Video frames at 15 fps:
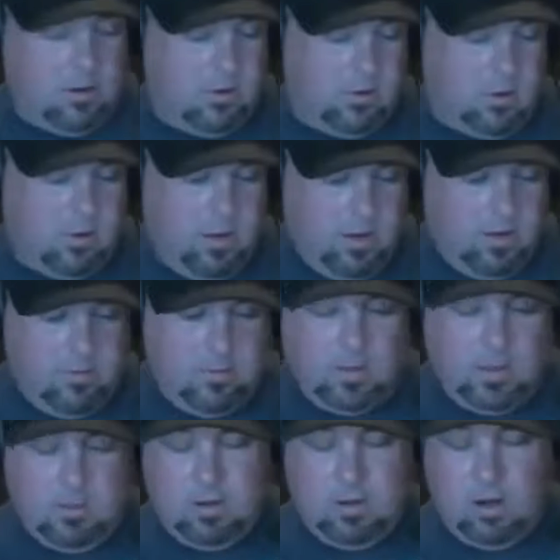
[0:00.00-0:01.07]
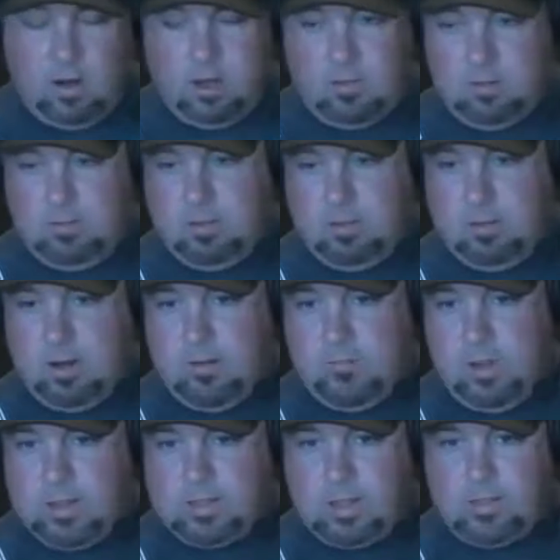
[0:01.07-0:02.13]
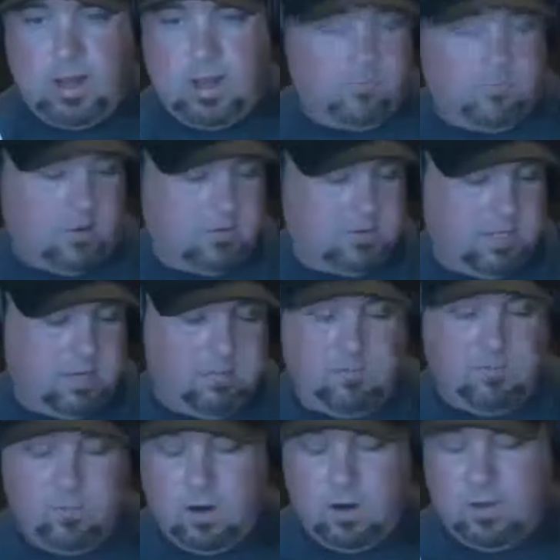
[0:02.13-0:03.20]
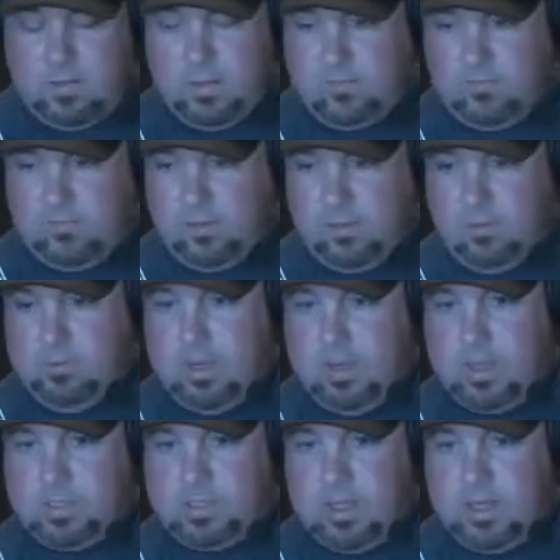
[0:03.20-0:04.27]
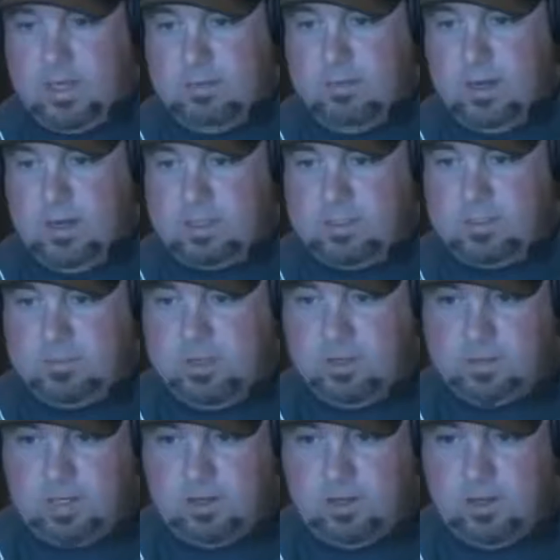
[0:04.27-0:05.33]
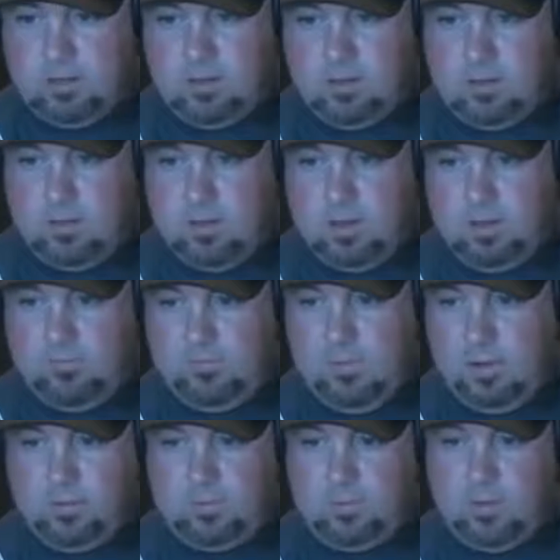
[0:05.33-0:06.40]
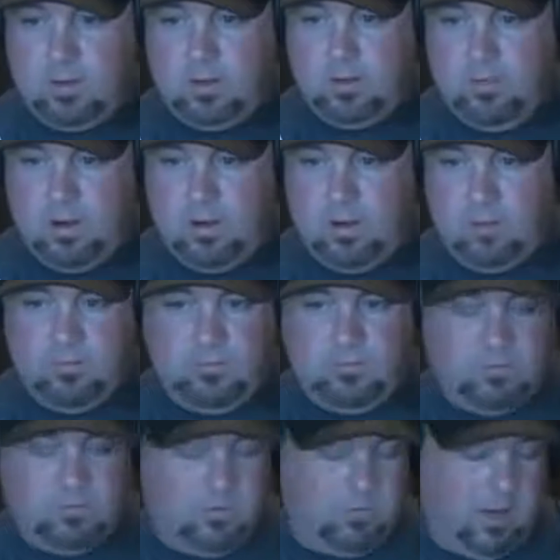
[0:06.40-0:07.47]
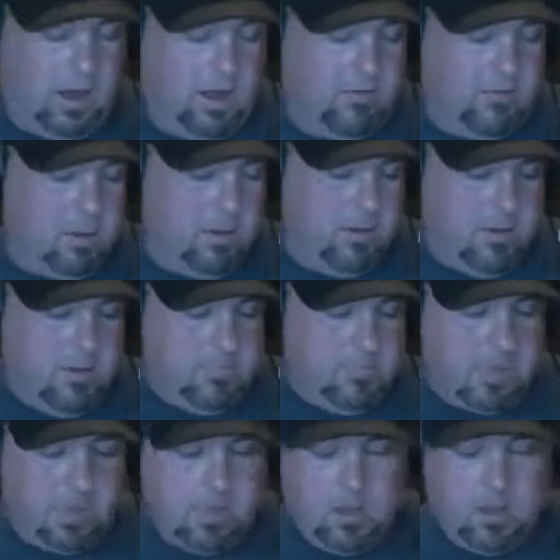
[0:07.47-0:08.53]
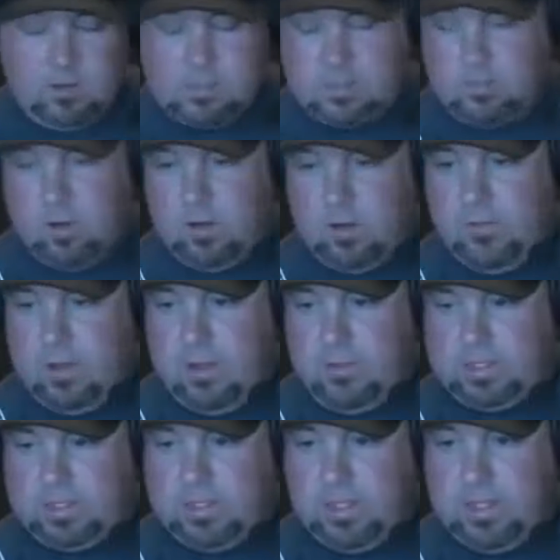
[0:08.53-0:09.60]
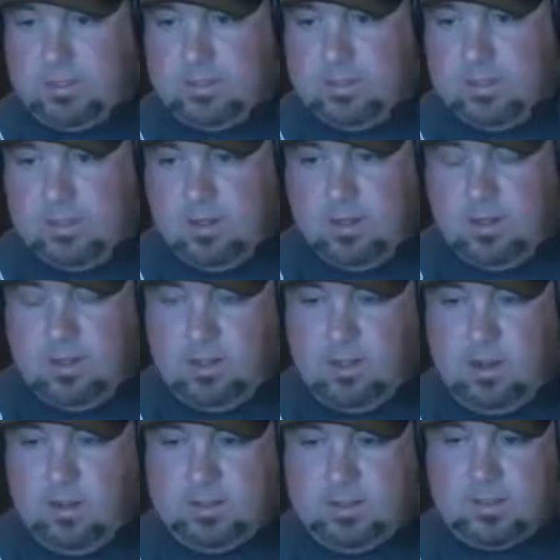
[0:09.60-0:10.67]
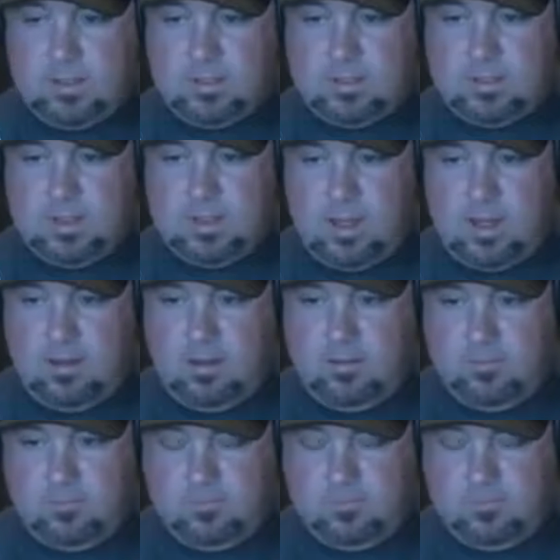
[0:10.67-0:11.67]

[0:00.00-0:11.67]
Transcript: you know, they're with him, and they're all going to be big money fights. I mean, I've I've said it before. I think if he rematches anybody, it should be Jose Aldo if Aldo's willing to fight at 155. But you know, the Cerrone fight makes sense. You know, it's it's uh